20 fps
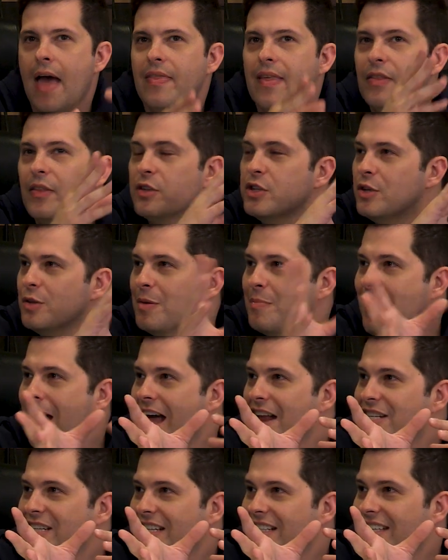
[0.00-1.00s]
And then they'll do the
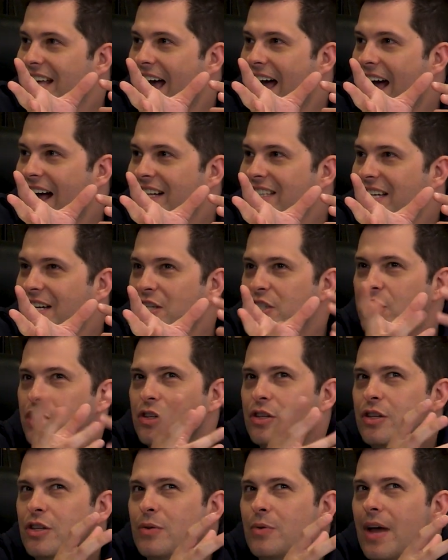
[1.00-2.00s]
magic attacks, and
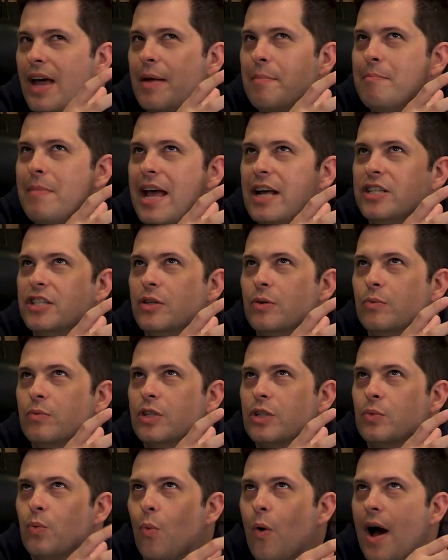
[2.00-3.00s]
it makes you
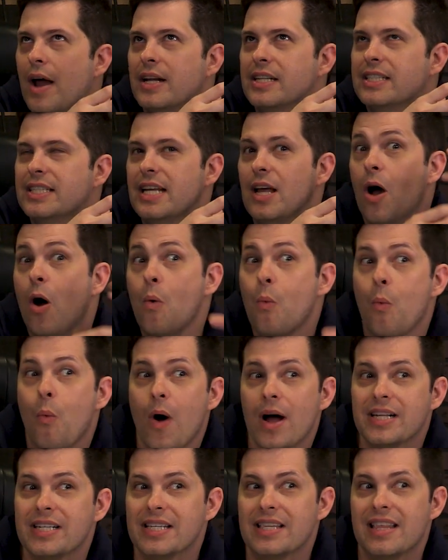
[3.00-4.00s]
just want to see,
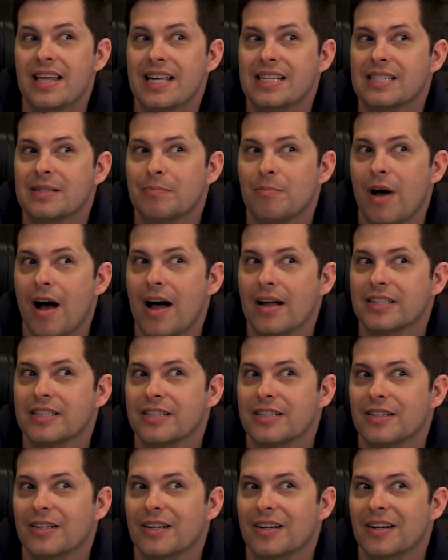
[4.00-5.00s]
what's this
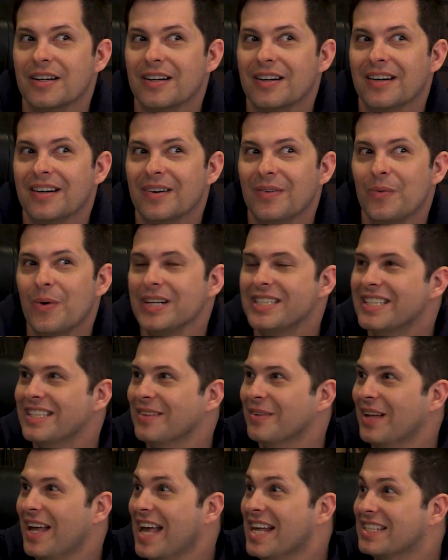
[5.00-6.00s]
monster? What's
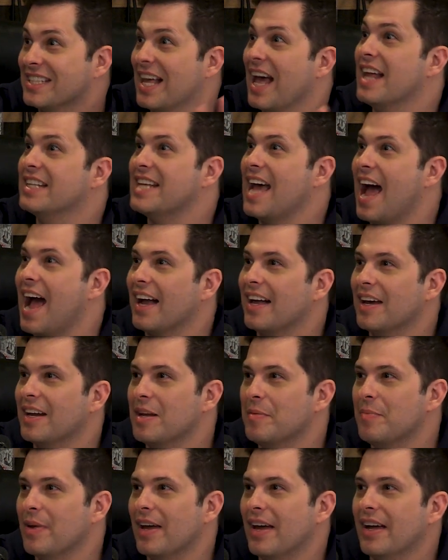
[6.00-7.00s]
his attack
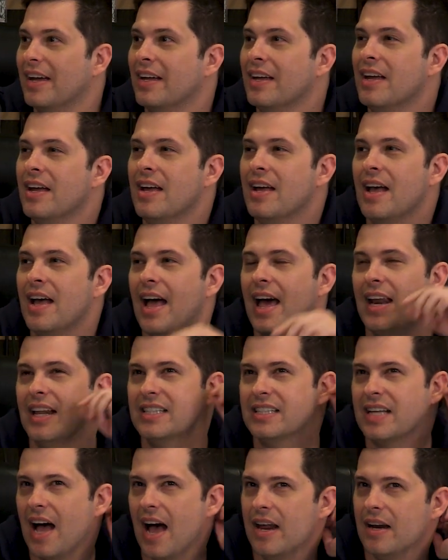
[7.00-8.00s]
gonna be? And
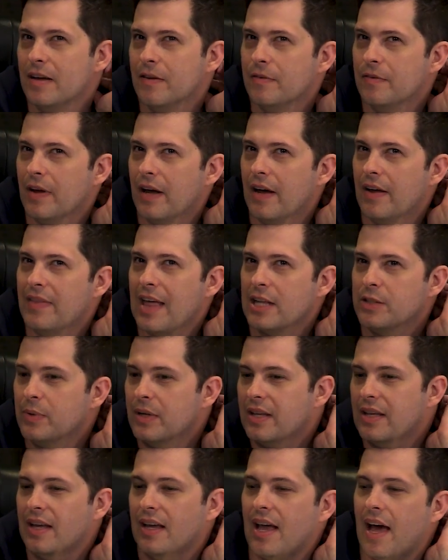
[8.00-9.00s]
it's kind of that's
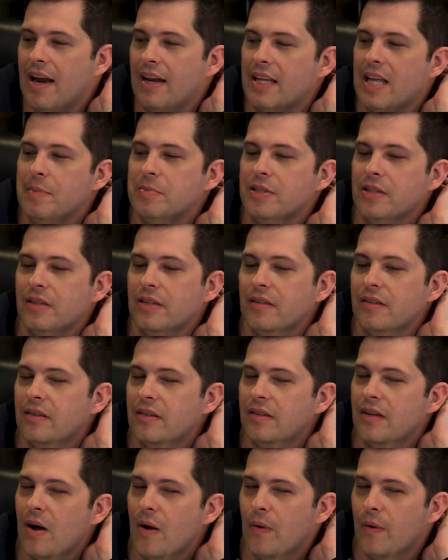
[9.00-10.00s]
what kind of keeps you
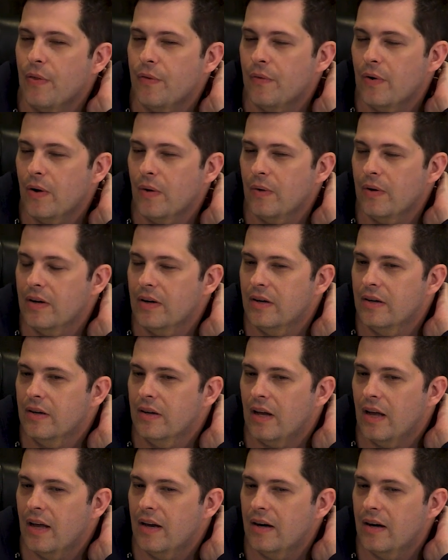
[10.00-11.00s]
going through. And
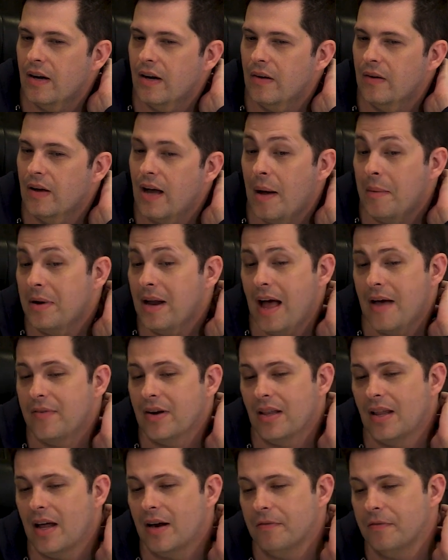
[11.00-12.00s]
I don't know, I'm
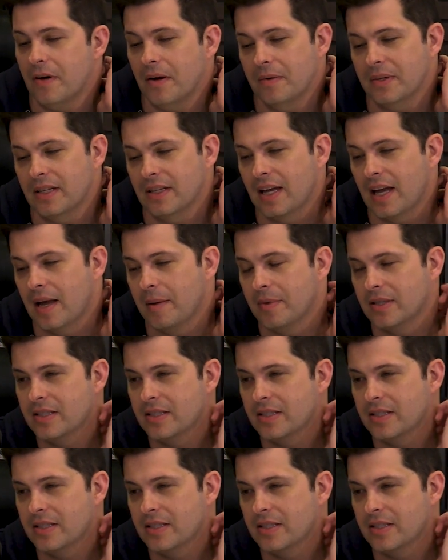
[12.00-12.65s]
having a lot of fun with the game.